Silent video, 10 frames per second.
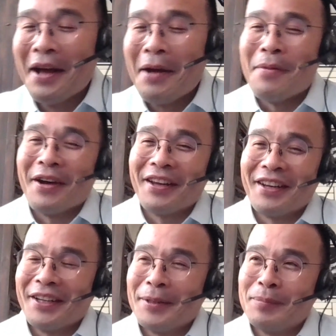but
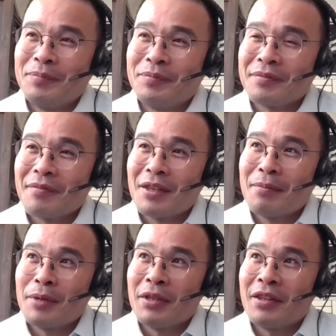
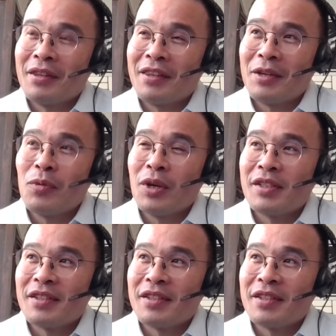but the thing was